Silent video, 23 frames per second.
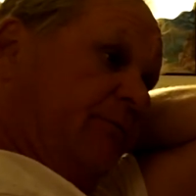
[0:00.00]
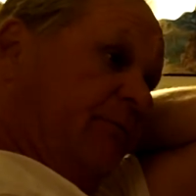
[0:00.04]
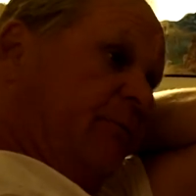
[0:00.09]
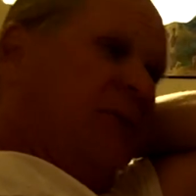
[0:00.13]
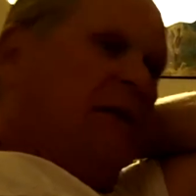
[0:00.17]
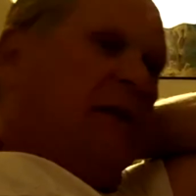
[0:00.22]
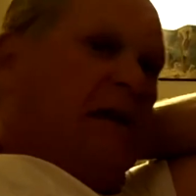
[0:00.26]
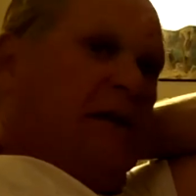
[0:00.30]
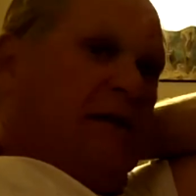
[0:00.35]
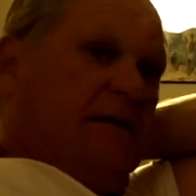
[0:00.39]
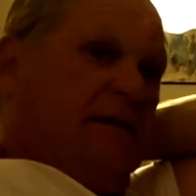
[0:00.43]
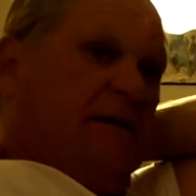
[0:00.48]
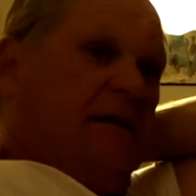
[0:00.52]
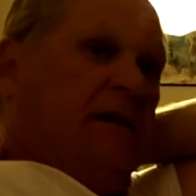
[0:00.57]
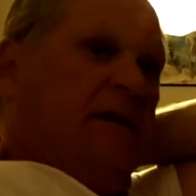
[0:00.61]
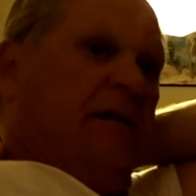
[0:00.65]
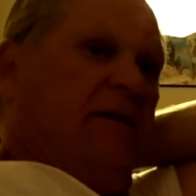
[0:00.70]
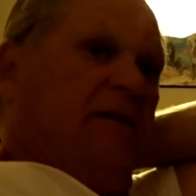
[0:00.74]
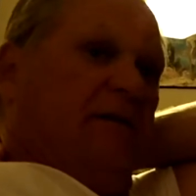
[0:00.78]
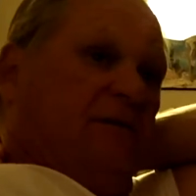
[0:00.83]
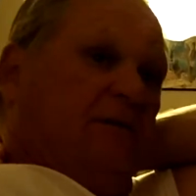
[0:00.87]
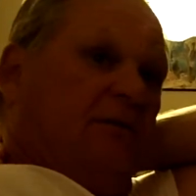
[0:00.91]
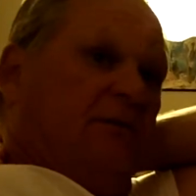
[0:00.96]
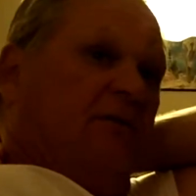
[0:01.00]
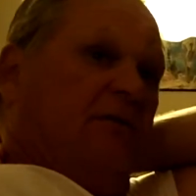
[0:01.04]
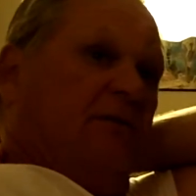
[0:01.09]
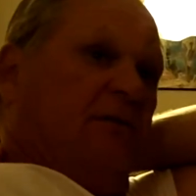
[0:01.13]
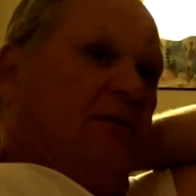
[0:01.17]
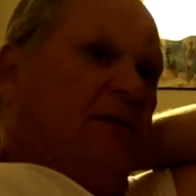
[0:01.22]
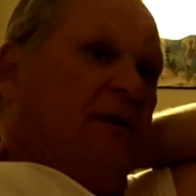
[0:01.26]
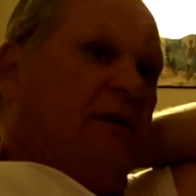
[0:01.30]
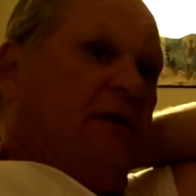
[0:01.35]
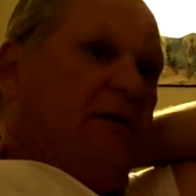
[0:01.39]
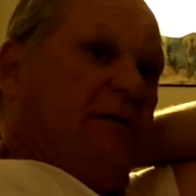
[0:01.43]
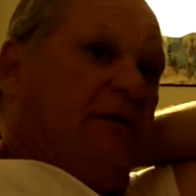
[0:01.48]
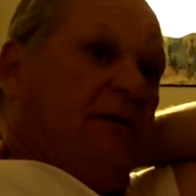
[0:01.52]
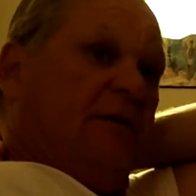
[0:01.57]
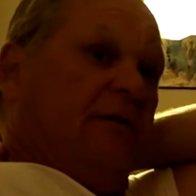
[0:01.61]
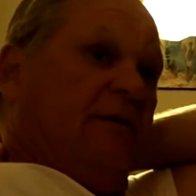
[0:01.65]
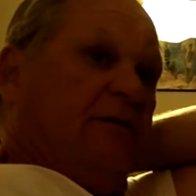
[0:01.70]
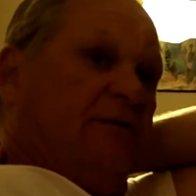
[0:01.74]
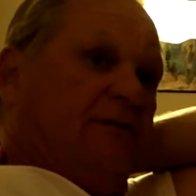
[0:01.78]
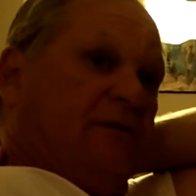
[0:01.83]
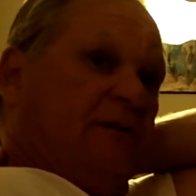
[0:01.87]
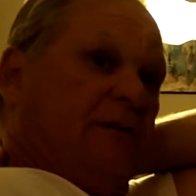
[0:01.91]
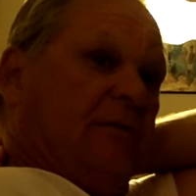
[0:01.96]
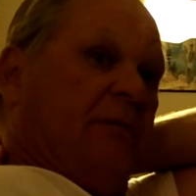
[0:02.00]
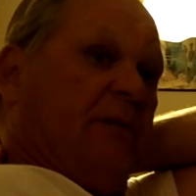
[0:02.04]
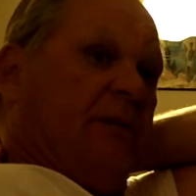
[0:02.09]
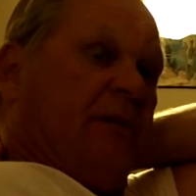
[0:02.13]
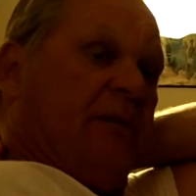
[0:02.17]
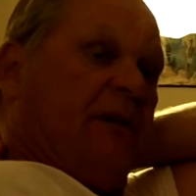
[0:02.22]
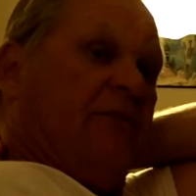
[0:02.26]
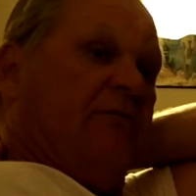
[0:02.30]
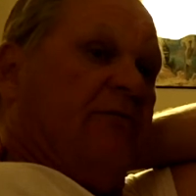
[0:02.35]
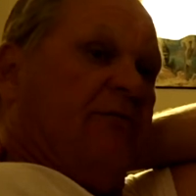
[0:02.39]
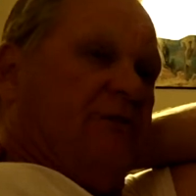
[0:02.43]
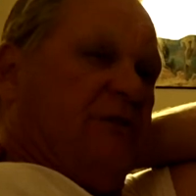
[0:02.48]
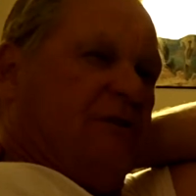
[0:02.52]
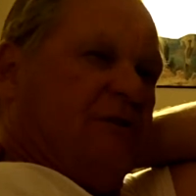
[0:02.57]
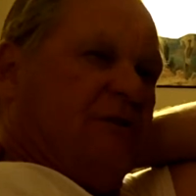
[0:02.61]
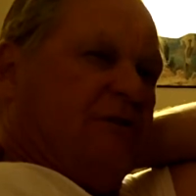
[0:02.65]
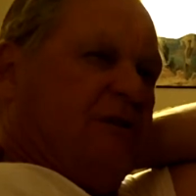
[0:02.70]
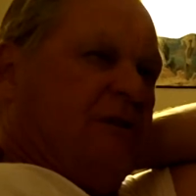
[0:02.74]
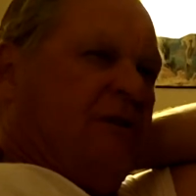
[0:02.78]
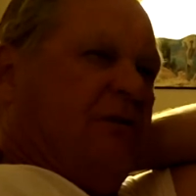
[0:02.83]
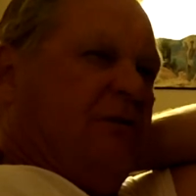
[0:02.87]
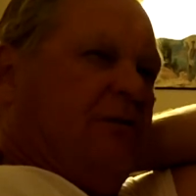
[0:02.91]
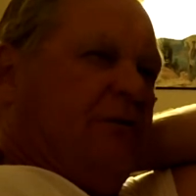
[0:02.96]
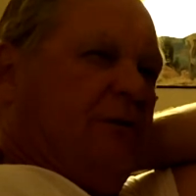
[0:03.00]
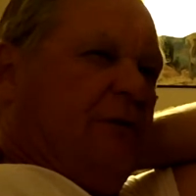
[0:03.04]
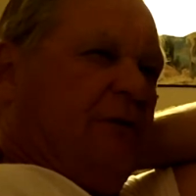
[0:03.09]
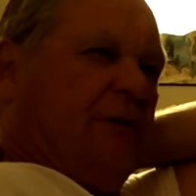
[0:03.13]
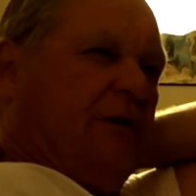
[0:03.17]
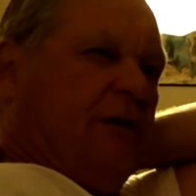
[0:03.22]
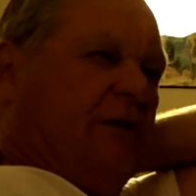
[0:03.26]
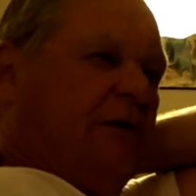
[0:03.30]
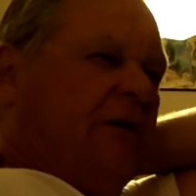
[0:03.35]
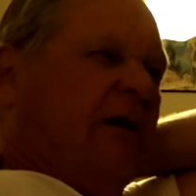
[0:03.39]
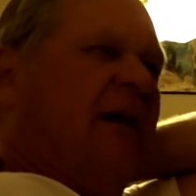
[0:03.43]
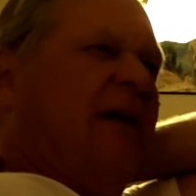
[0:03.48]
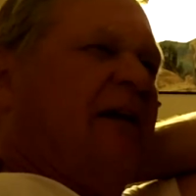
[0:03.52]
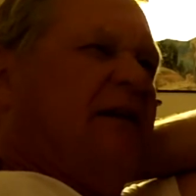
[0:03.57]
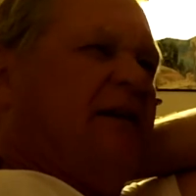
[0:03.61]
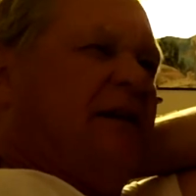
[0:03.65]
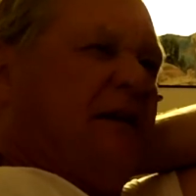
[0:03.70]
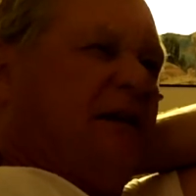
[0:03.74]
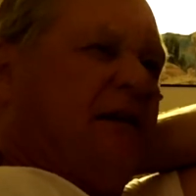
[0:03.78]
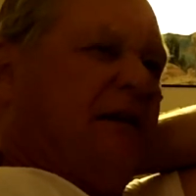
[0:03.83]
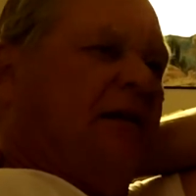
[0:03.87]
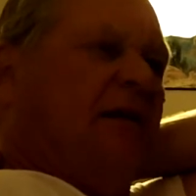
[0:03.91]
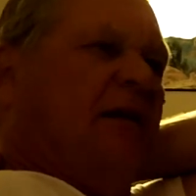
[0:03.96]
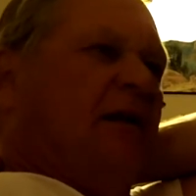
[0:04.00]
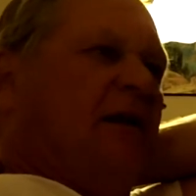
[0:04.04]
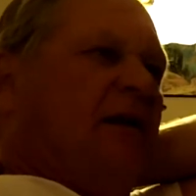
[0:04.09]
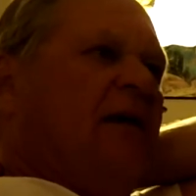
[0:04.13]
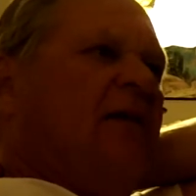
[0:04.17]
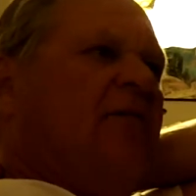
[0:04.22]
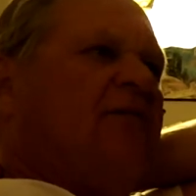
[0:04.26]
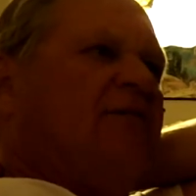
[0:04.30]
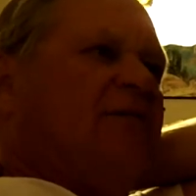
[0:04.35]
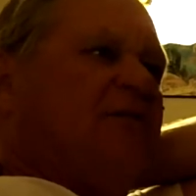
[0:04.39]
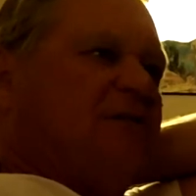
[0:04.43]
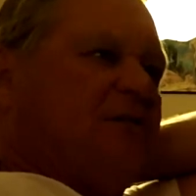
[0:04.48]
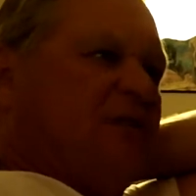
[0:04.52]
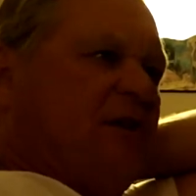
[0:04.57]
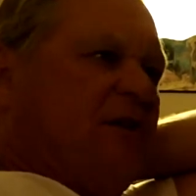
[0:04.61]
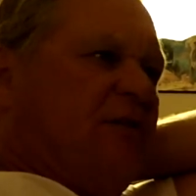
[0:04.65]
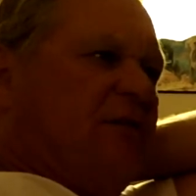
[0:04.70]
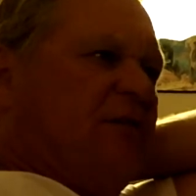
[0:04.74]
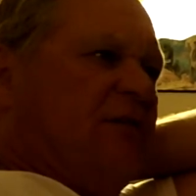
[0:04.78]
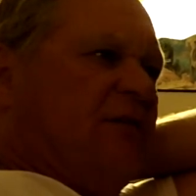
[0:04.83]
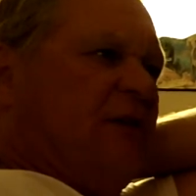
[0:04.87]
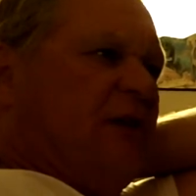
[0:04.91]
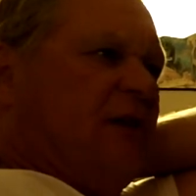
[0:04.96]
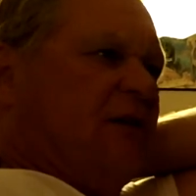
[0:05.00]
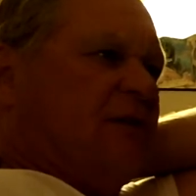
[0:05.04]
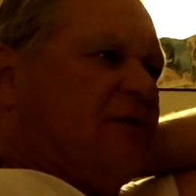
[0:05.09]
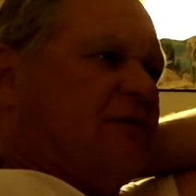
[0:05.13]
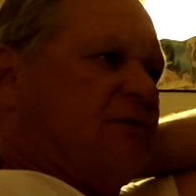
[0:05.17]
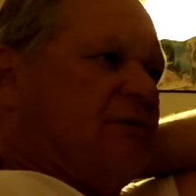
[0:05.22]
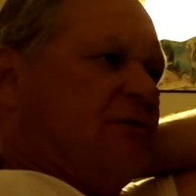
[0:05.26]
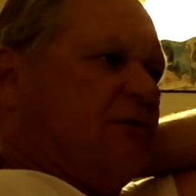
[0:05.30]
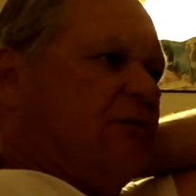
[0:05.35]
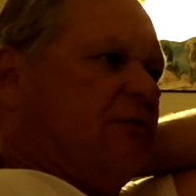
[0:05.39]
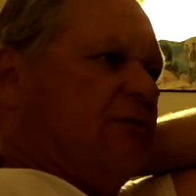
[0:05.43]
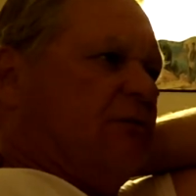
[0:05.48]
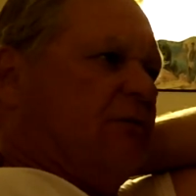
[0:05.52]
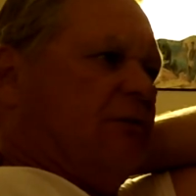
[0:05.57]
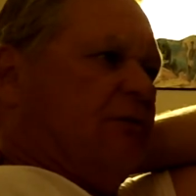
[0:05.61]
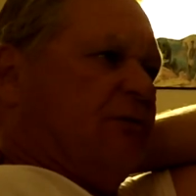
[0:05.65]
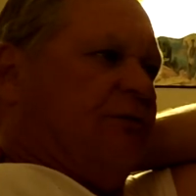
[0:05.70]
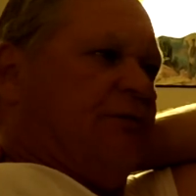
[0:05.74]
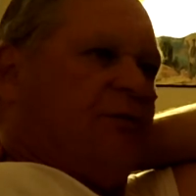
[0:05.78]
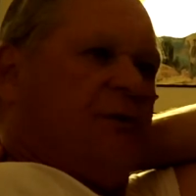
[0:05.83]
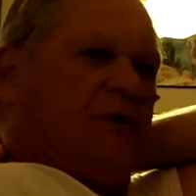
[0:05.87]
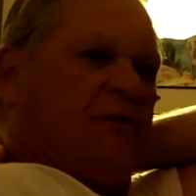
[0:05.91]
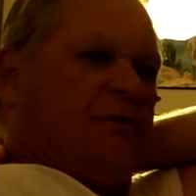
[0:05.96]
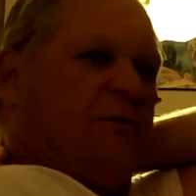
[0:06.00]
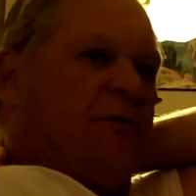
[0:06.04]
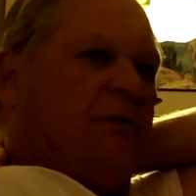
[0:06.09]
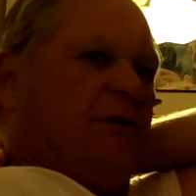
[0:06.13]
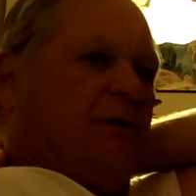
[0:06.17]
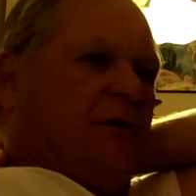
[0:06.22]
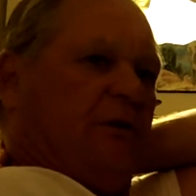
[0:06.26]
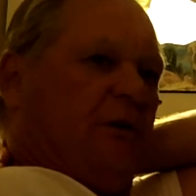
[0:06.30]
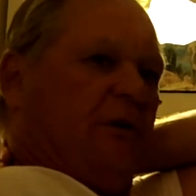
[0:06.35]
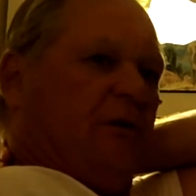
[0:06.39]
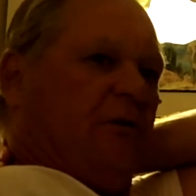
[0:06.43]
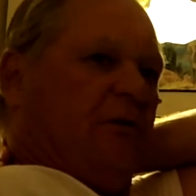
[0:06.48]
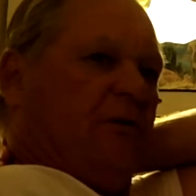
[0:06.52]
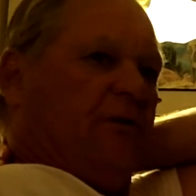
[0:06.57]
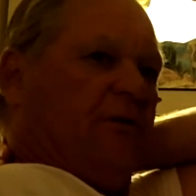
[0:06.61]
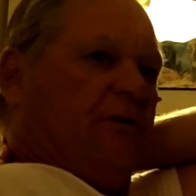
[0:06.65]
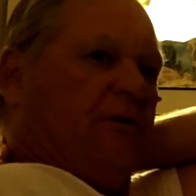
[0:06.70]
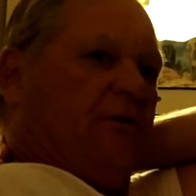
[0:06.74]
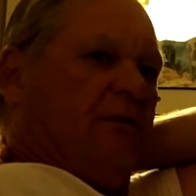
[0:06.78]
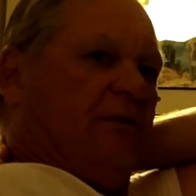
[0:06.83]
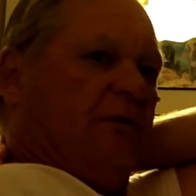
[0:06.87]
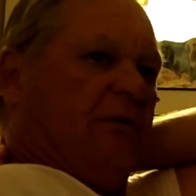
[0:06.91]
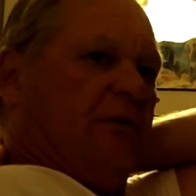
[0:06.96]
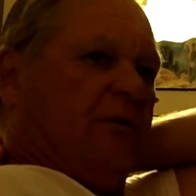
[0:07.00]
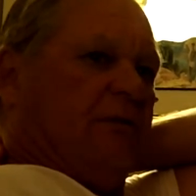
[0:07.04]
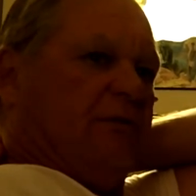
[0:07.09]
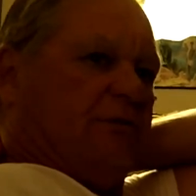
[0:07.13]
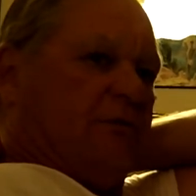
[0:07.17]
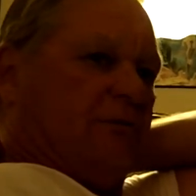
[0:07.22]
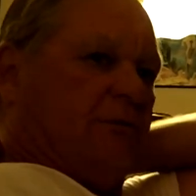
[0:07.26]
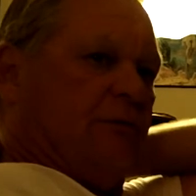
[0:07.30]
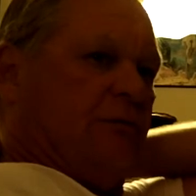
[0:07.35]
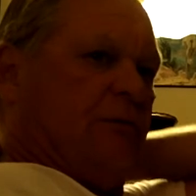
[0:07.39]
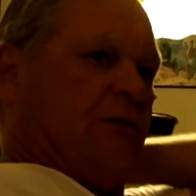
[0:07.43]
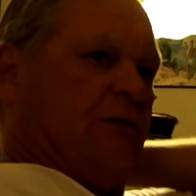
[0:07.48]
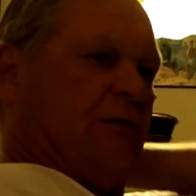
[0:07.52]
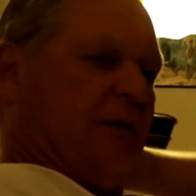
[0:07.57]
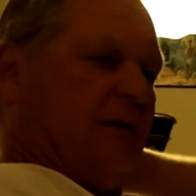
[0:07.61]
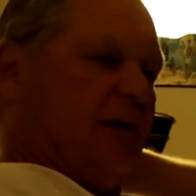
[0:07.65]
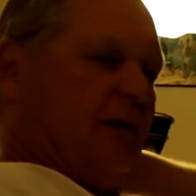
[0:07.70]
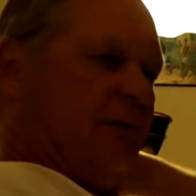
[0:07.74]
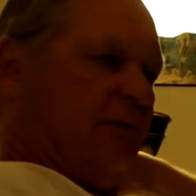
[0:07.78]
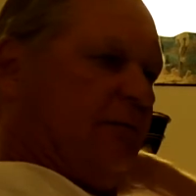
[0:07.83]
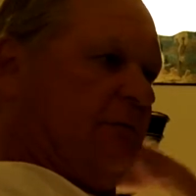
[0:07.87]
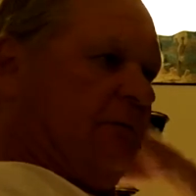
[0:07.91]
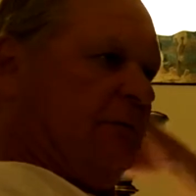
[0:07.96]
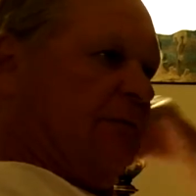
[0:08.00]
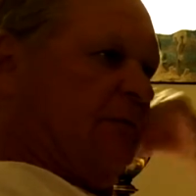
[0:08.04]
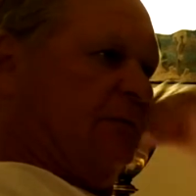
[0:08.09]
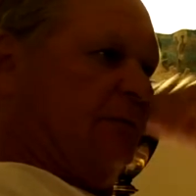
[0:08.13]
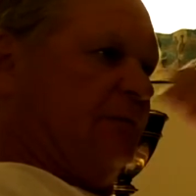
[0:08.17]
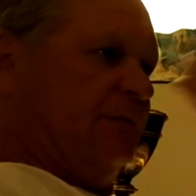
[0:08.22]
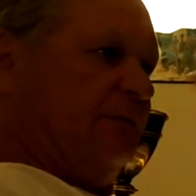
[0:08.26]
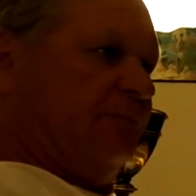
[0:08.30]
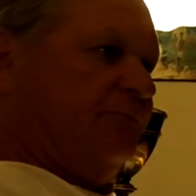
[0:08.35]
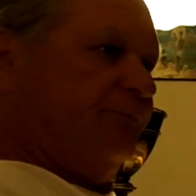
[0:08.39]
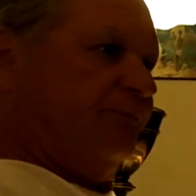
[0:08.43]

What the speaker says: 19 or something like that. He was just senior in 18. He was a senior in high school or a freshman in college. I'm not sure. I can't remember.